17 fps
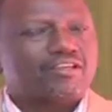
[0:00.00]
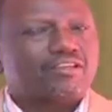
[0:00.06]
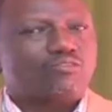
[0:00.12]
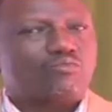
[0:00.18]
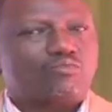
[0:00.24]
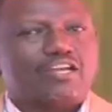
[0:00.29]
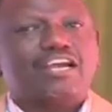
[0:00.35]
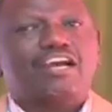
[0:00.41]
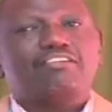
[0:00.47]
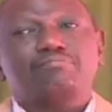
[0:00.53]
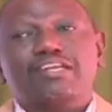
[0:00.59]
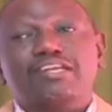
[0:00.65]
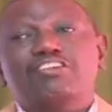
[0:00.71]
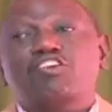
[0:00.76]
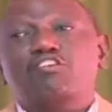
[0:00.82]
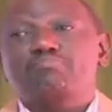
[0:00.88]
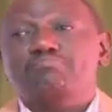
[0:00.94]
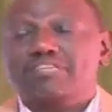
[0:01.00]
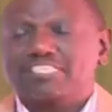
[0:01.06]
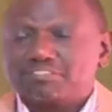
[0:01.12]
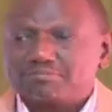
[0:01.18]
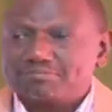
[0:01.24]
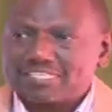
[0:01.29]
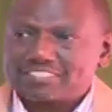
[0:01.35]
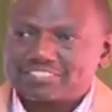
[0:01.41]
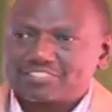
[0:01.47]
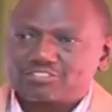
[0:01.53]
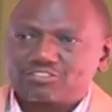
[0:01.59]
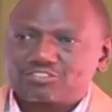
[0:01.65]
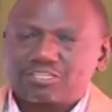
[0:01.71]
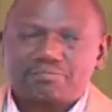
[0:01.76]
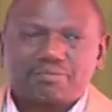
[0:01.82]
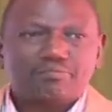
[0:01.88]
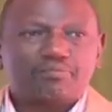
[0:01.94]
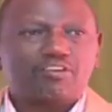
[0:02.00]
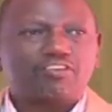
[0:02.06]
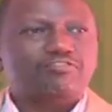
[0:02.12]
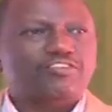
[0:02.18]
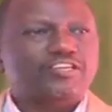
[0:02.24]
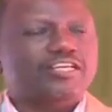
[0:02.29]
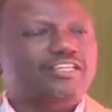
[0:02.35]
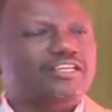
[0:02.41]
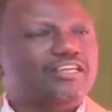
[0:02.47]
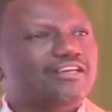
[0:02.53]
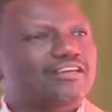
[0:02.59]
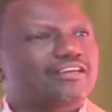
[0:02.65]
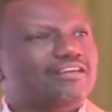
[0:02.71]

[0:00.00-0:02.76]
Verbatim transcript: We have made commitments to the people of Kenya.